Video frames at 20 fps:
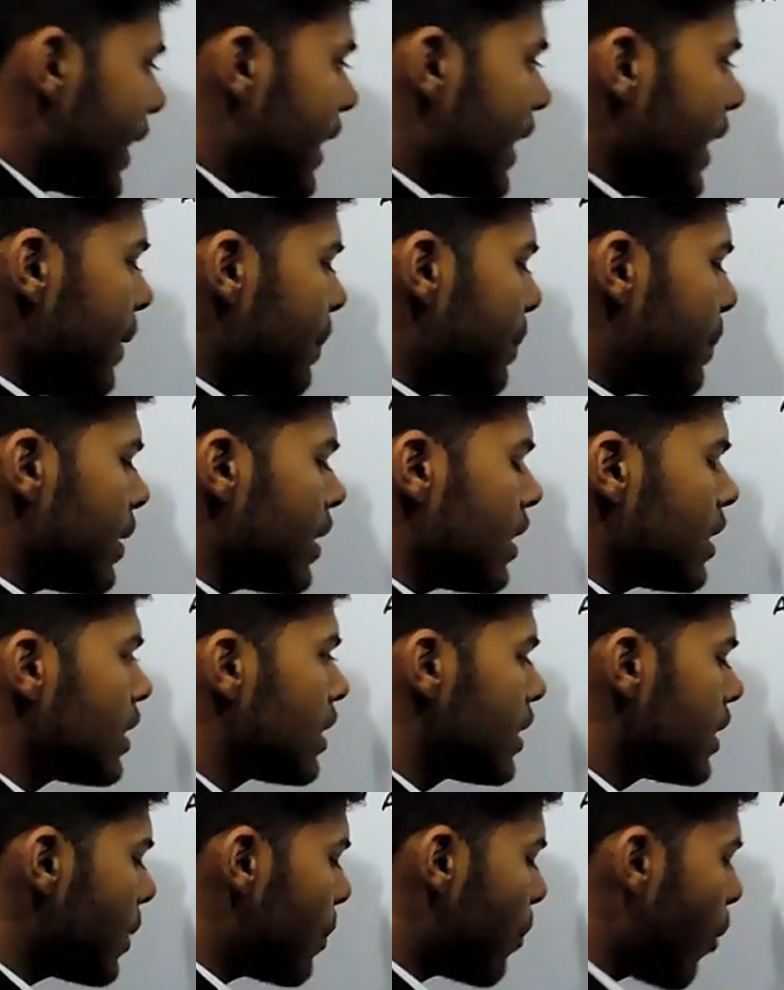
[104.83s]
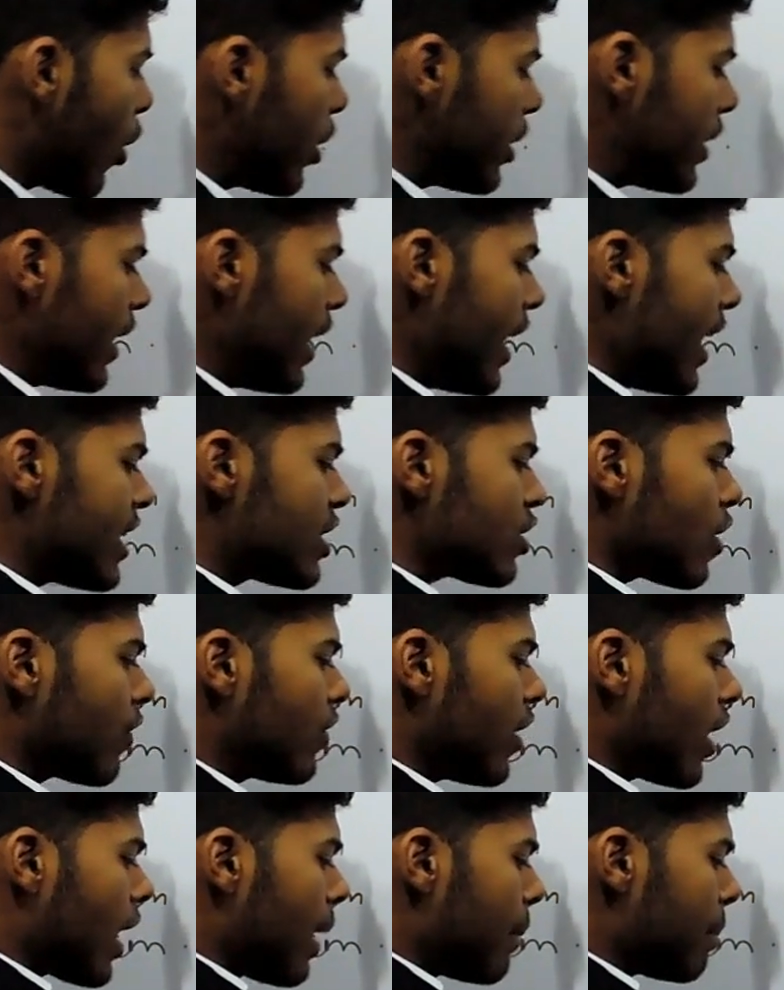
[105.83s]
Keep the pointed edge
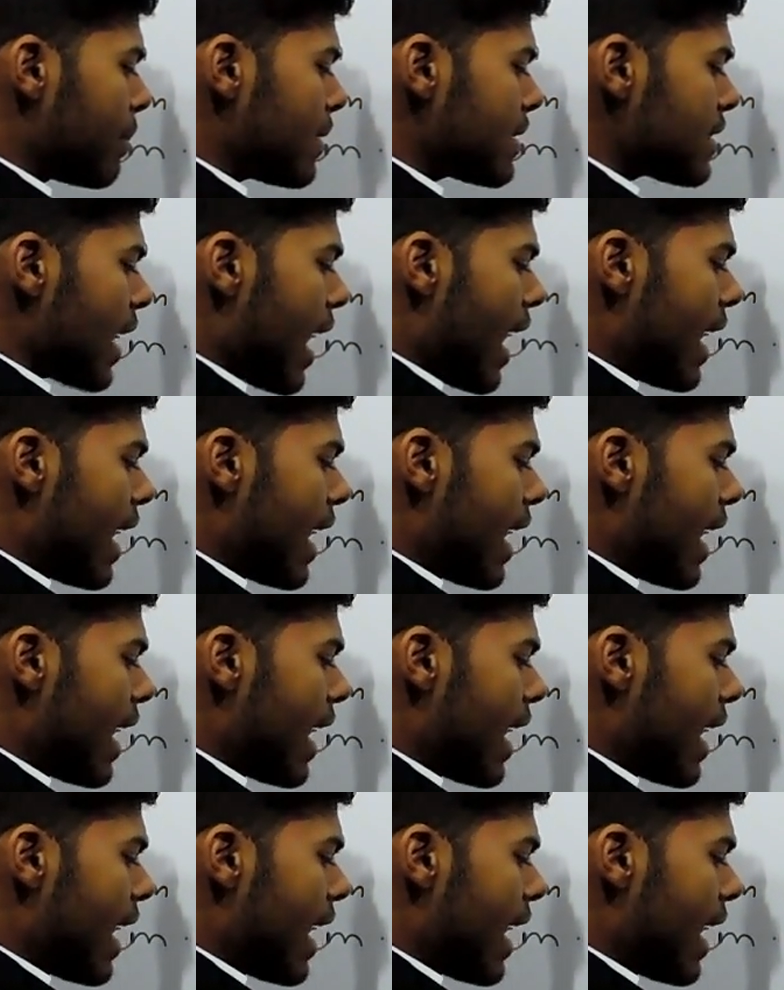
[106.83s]
of the compass